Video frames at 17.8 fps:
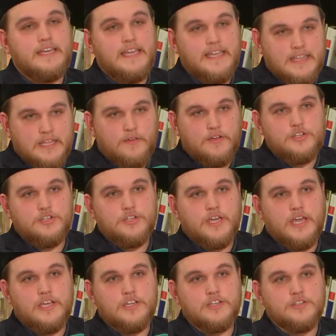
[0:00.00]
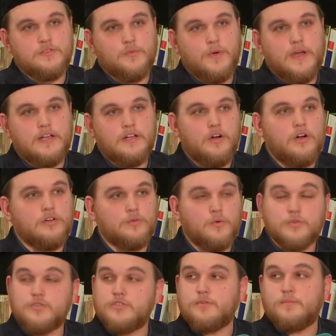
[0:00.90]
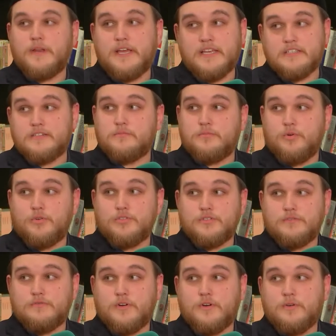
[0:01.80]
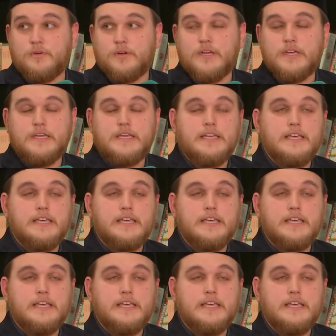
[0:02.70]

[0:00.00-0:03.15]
in their education where God also plays an important role.